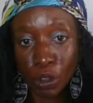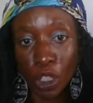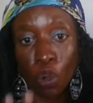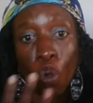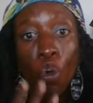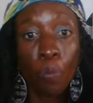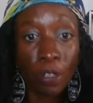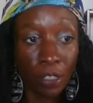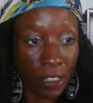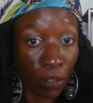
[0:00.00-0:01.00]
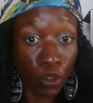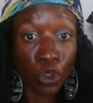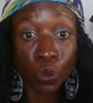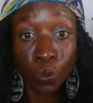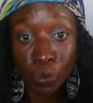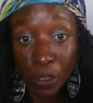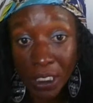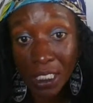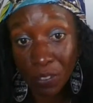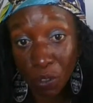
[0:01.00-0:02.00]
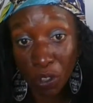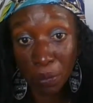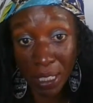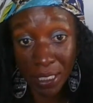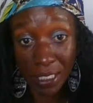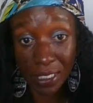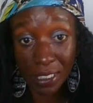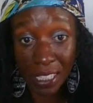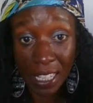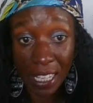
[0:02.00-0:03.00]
but you got to open yourself to receive all the blessings.